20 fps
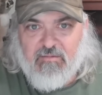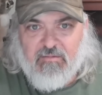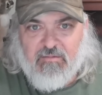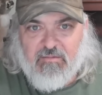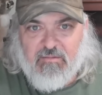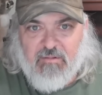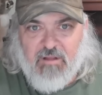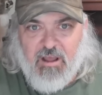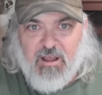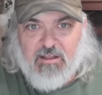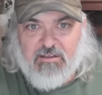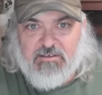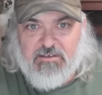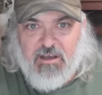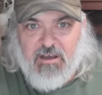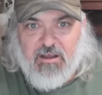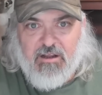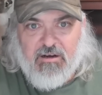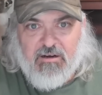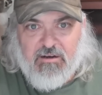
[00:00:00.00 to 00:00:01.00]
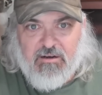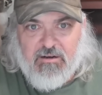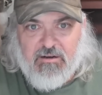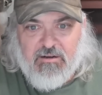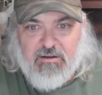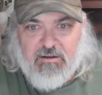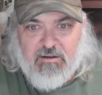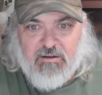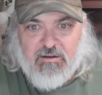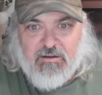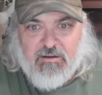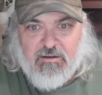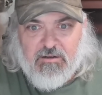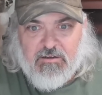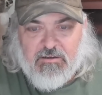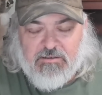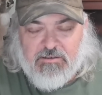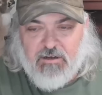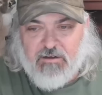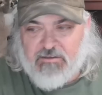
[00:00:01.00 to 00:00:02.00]
That's it.
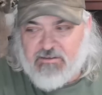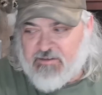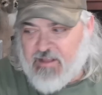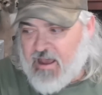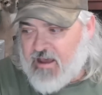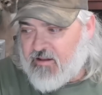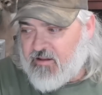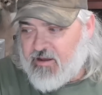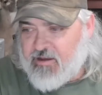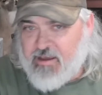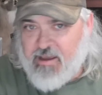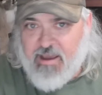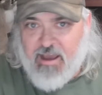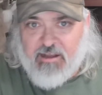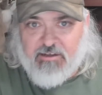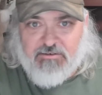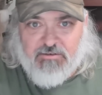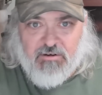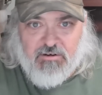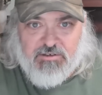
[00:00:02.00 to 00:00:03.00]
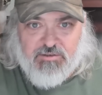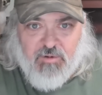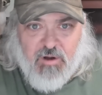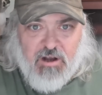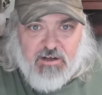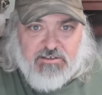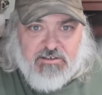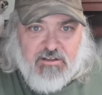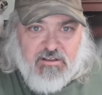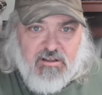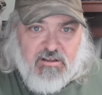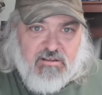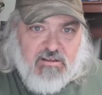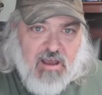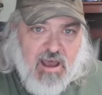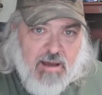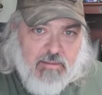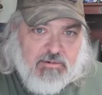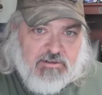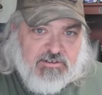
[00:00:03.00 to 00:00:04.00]
So it's not like you got George Washington,
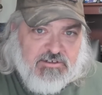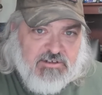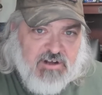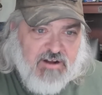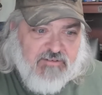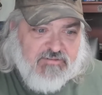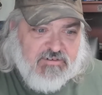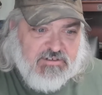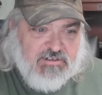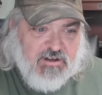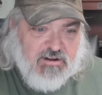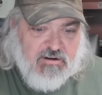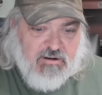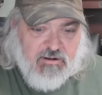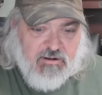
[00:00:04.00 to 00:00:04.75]
Thomas Jefferson,